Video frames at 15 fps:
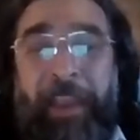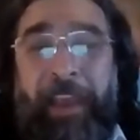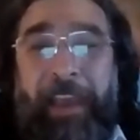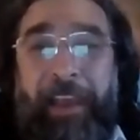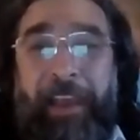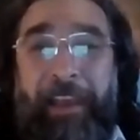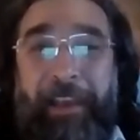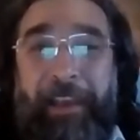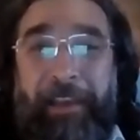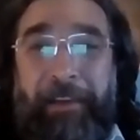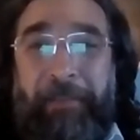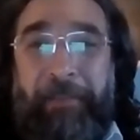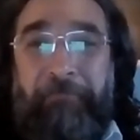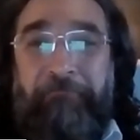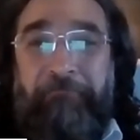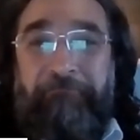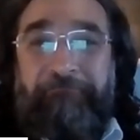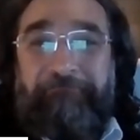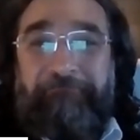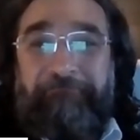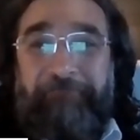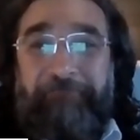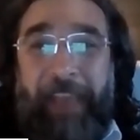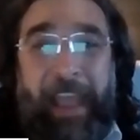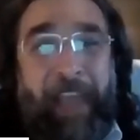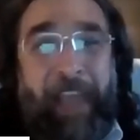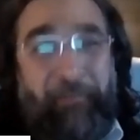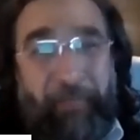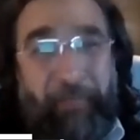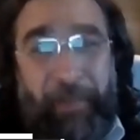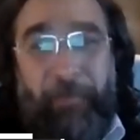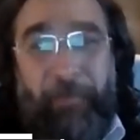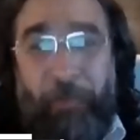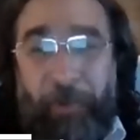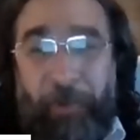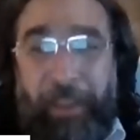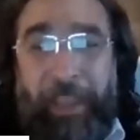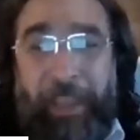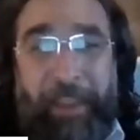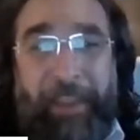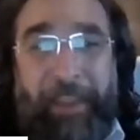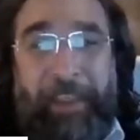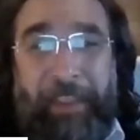I have been working